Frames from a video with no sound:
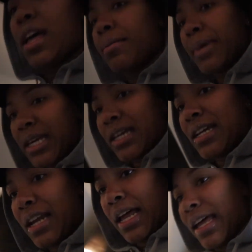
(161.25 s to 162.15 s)
I
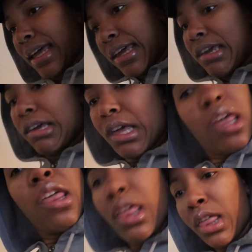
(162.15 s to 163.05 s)
mean,
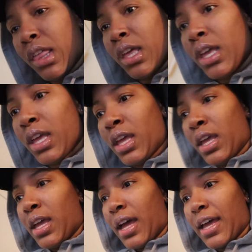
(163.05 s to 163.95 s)
like,
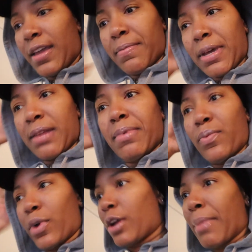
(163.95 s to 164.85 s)
I ain't about to be
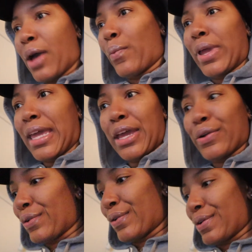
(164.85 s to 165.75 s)
wearing my wig
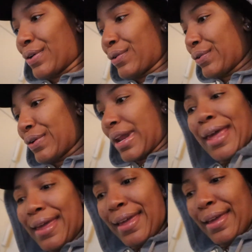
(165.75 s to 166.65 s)
every
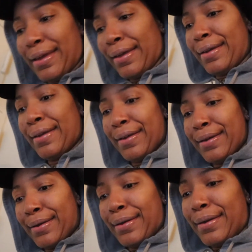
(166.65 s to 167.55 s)
day.
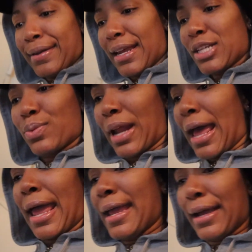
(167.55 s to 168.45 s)
That's what I
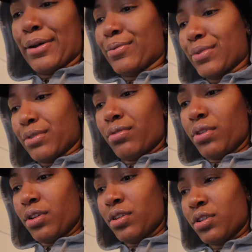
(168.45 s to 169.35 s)
ain't gonna do.
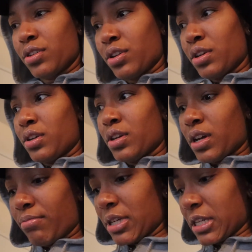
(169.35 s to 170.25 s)

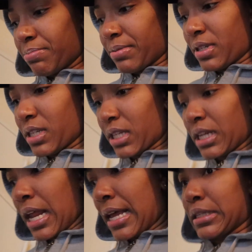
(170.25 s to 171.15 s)
I'm gonna just put his
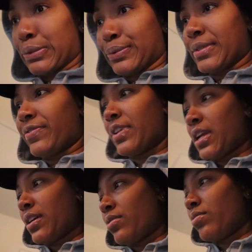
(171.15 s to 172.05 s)
slides on for
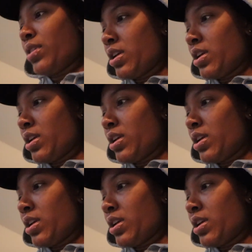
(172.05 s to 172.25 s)
now.